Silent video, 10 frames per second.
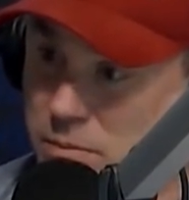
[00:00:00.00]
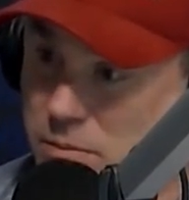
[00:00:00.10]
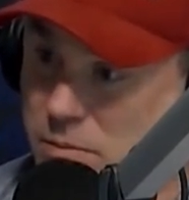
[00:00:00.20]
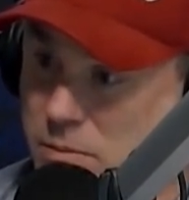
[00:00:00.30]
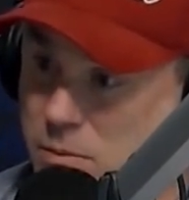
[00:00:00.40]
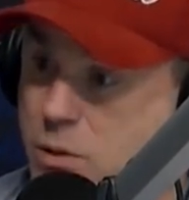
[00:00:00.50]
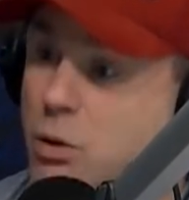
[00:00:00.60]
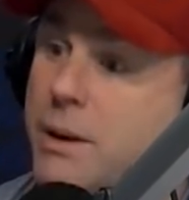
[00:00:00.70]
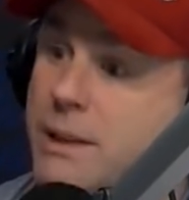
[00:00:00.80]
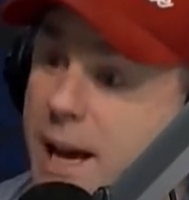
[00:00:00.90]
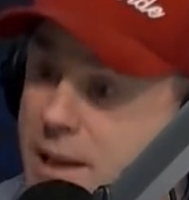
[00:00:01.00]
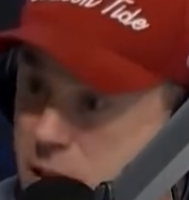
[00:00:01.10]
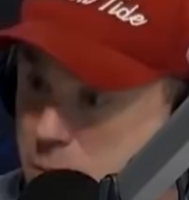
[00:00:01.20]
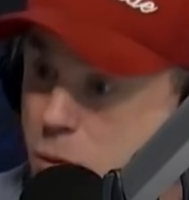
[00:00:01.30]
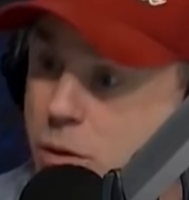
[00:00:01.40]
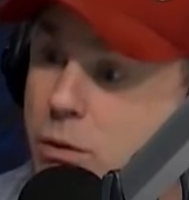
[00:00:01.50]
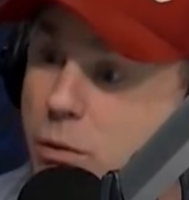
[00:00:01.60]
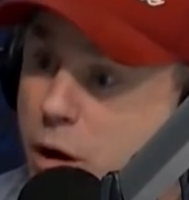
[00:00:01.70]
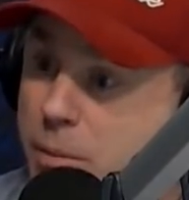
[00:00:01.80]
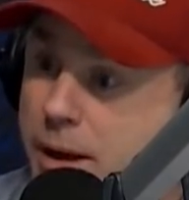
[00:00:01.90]
We're talking about Darcy Moore. You write
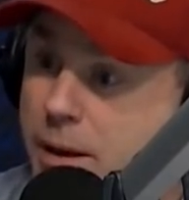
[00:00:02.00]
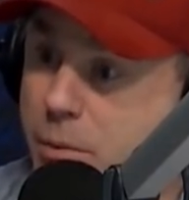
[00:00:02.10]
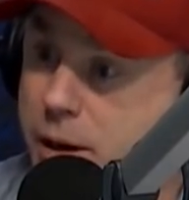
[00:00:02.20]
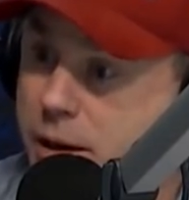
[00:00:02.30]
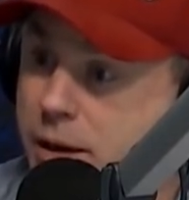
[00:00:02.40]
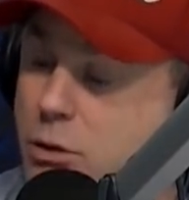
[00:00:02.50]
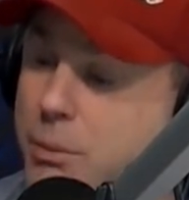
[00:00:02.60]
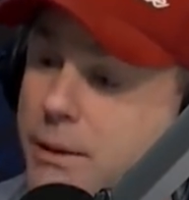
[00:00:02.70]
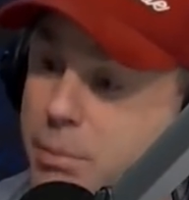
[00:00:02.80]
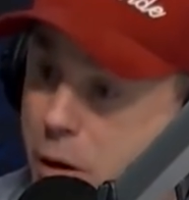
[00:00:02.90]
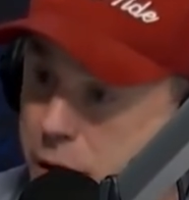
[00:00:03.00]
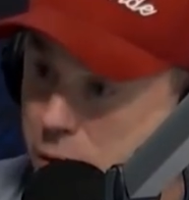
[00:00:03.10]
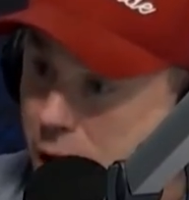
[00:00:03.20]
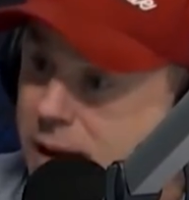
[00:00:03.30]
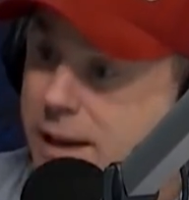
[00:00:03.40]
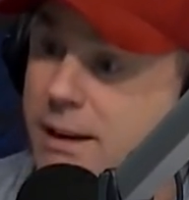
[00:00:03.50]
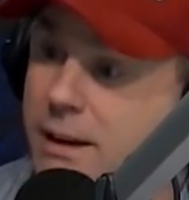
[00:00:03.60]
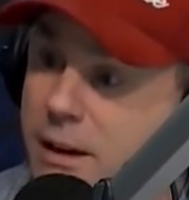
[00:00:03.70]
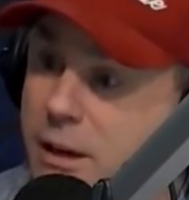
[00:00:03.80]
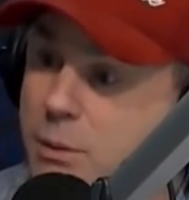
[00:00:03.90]
about him regularly. You talk about Brodie Grundy.
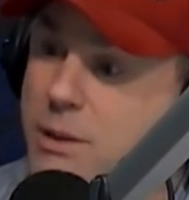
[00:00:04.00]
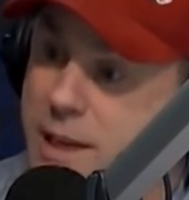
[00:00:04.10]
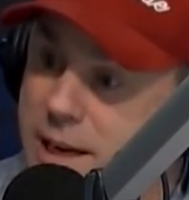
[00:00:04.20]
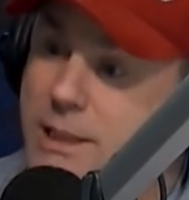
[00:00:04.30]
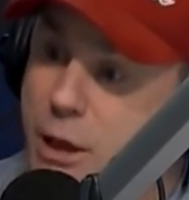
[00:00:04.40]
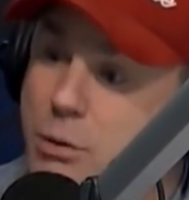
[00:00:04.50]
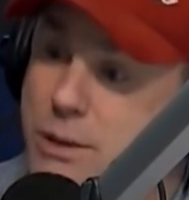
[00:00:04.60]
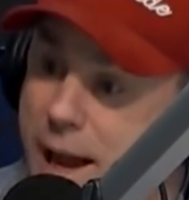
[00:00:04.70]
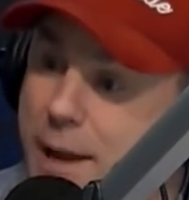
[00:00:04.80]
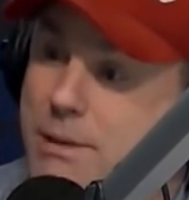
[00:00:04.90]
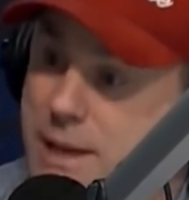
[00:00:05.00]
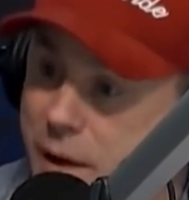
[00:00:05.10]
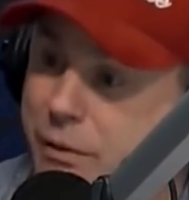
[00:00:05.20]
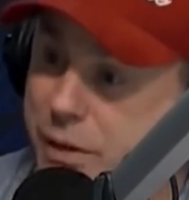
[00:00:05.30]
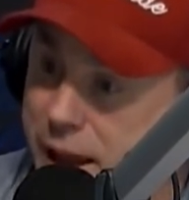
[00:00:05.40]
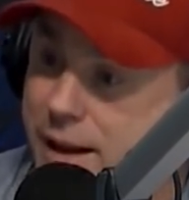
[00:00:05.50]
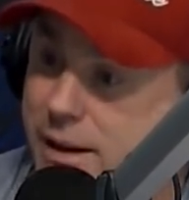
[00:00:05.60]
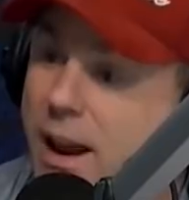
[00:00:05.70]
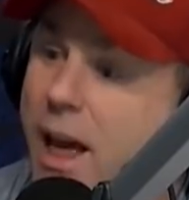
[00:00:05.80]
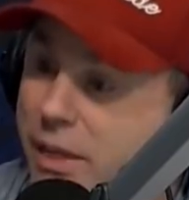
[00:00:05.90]
You assess those games tougher than
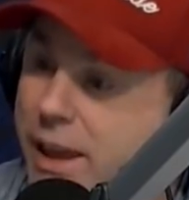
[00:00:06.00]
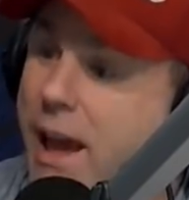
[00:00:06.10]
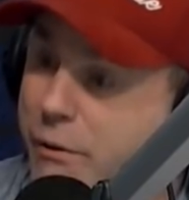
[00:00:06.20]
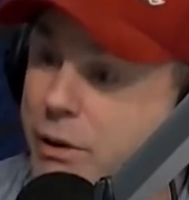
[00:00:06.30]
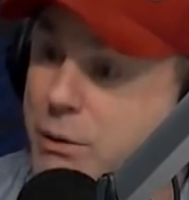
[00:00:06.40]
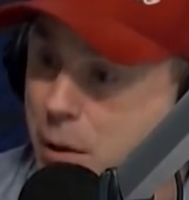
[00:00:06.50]
the average player.